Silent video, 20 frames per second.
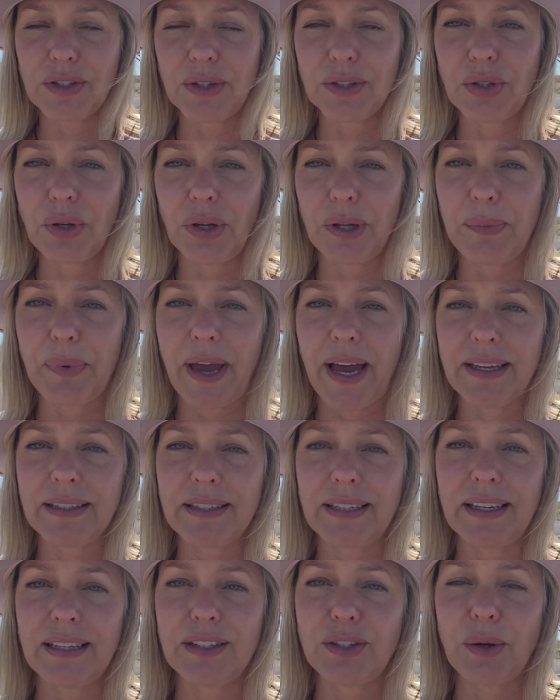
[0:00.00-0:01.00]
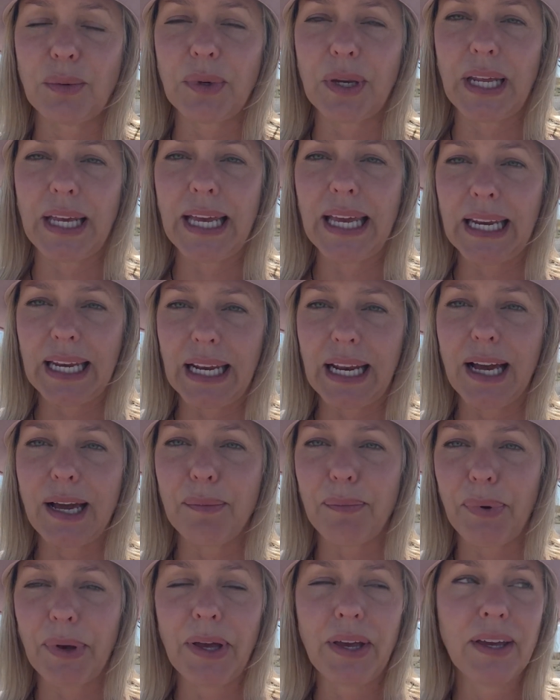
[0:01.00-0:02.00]
So I totally passed it. So I'm going to hit it
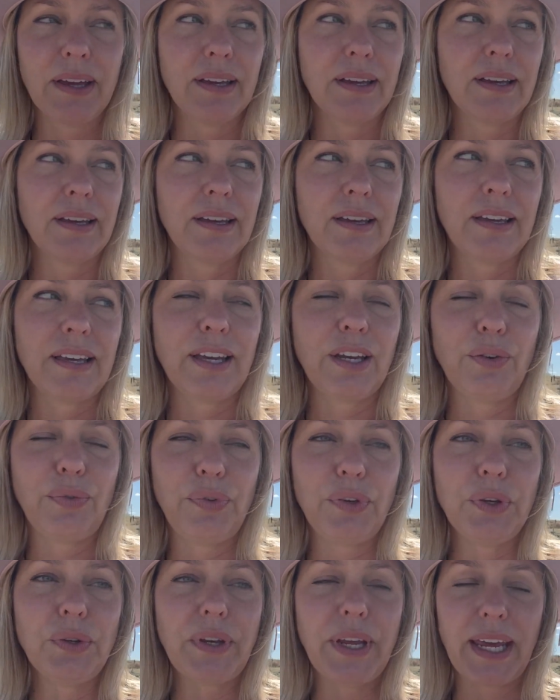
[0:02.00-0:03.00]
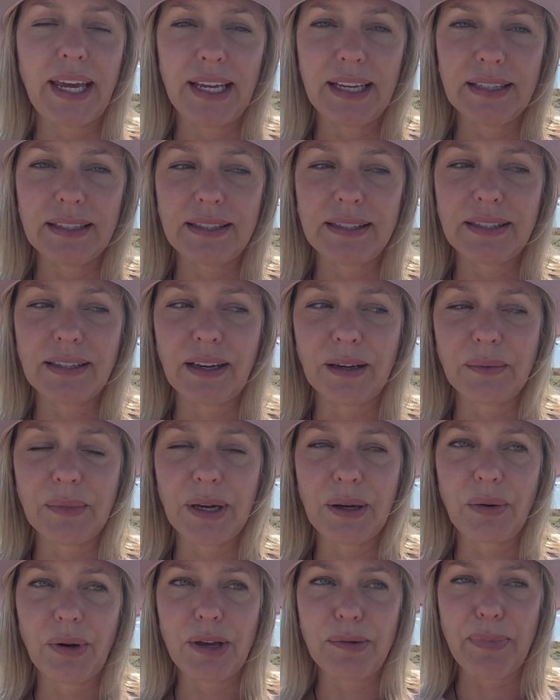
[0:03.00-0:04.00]
up in a few days on
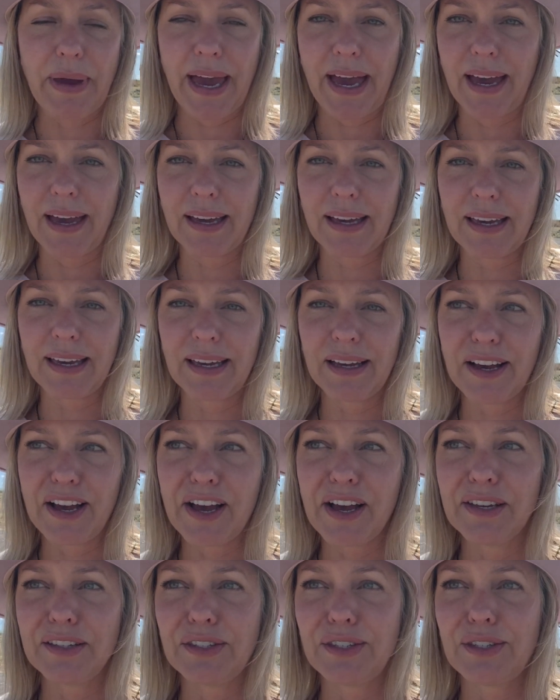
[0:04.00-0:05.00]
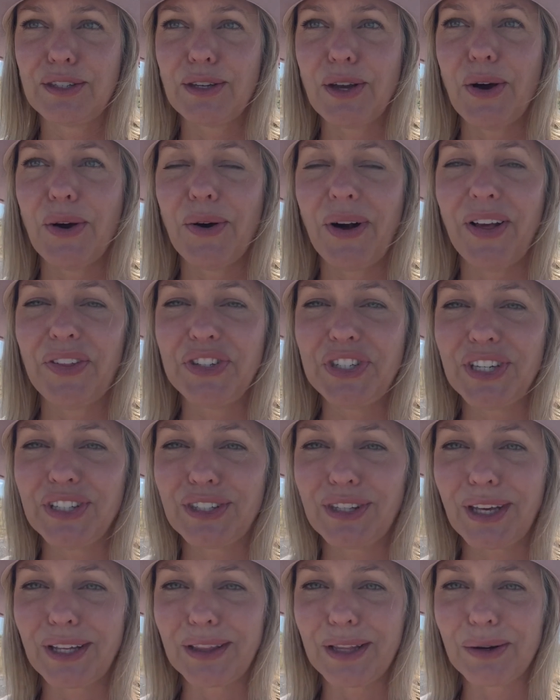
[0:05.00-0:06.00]
my way back. So I
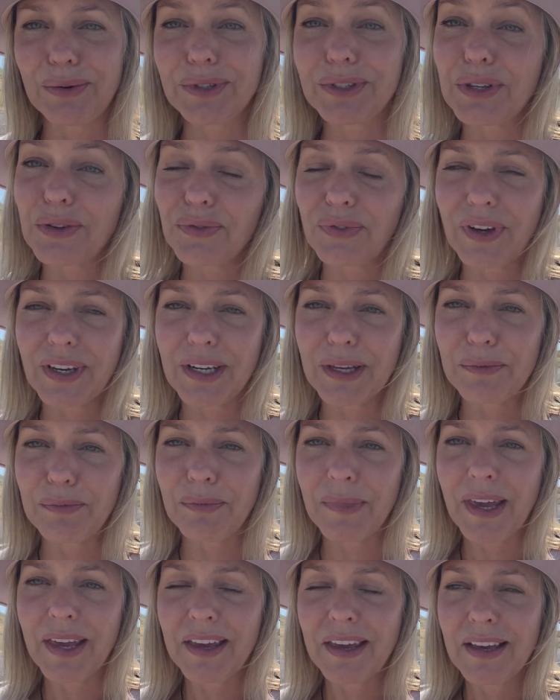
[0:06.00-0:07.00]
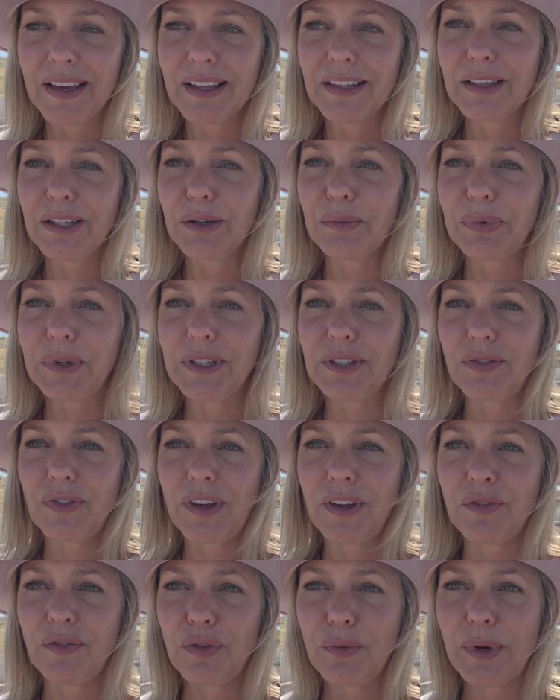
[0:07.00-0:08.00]
just thought that was a funny little piece of
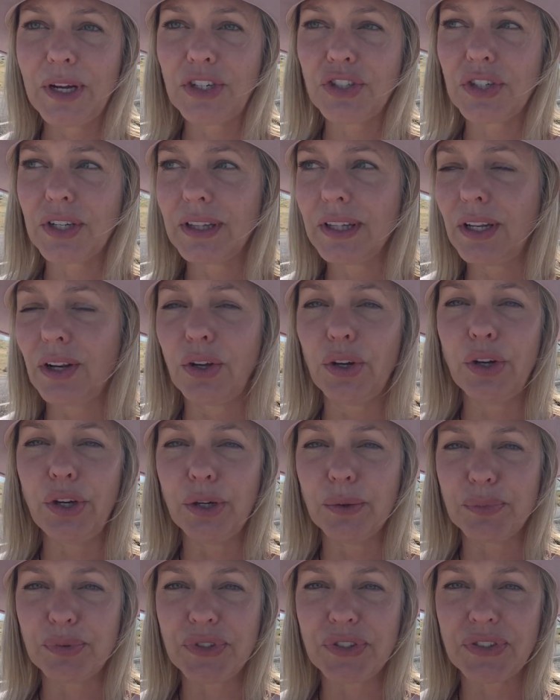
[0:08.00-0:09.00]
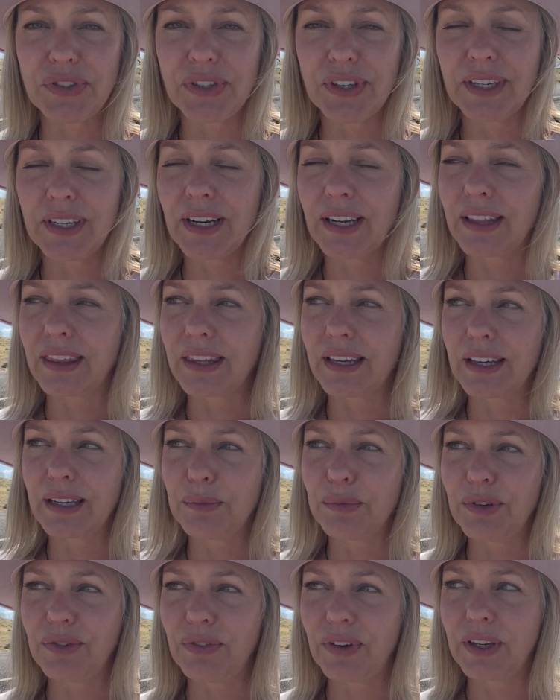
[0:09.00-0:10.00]
information, a little oops, and I thought
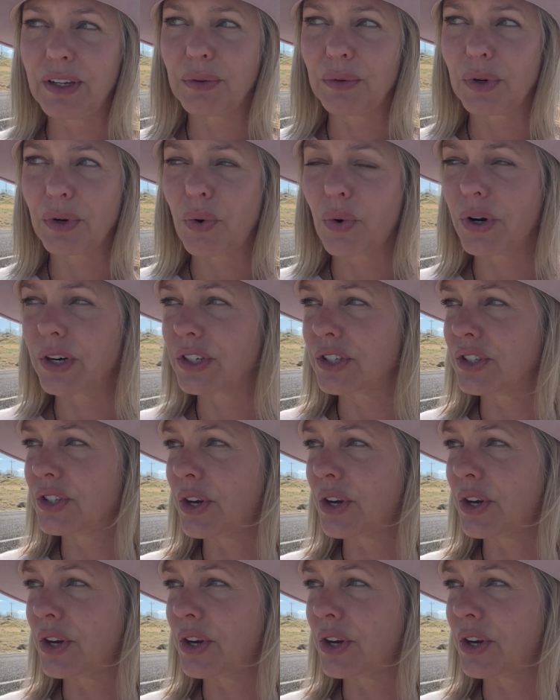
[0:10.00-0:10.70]
it'd be fun to record.